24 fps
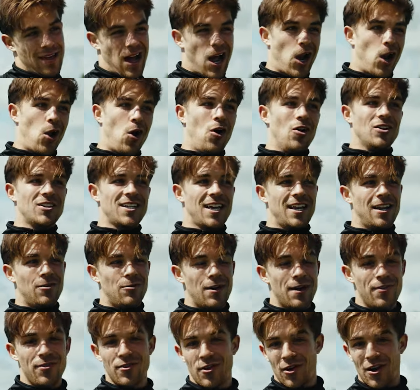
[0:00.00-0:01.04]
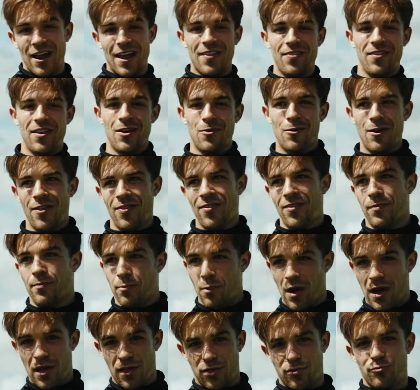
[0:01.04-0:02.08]
alongside the wind or in the wind
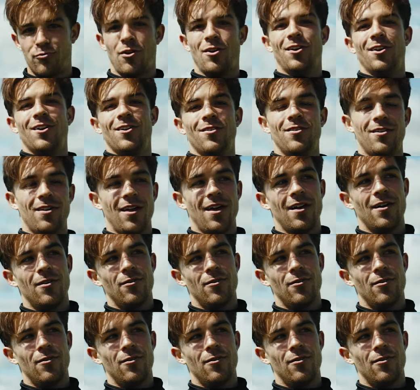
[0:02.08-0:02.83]
with running